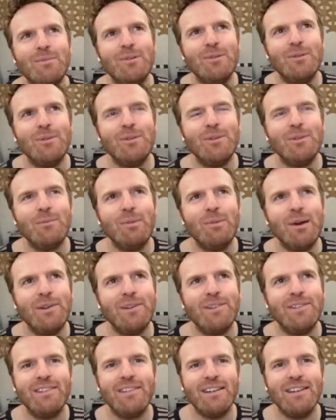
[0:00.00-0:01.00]
all the
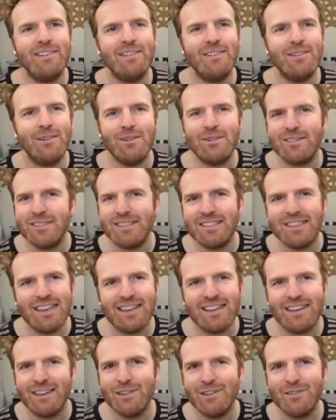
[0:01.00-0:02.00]
posts I saw on
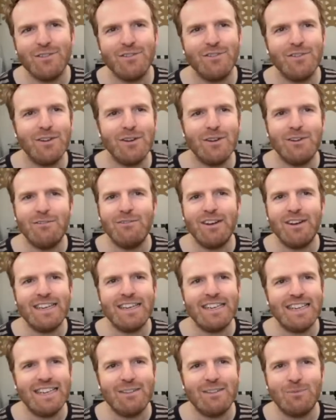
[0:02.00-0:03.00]
Stack Overflow and
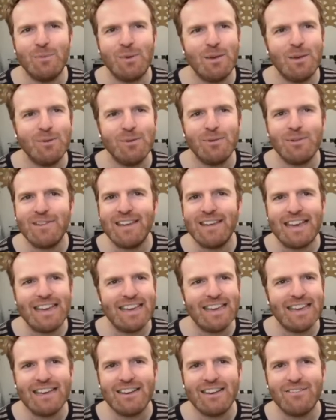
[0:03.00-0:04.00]
Reddit of people
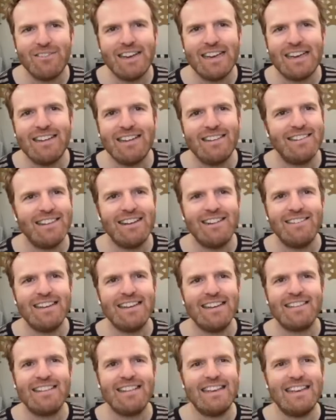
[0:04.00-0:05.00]
taking it really
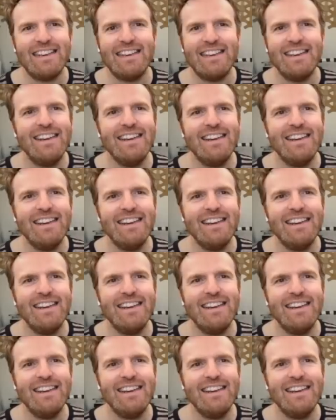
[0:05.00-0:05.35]
seriously.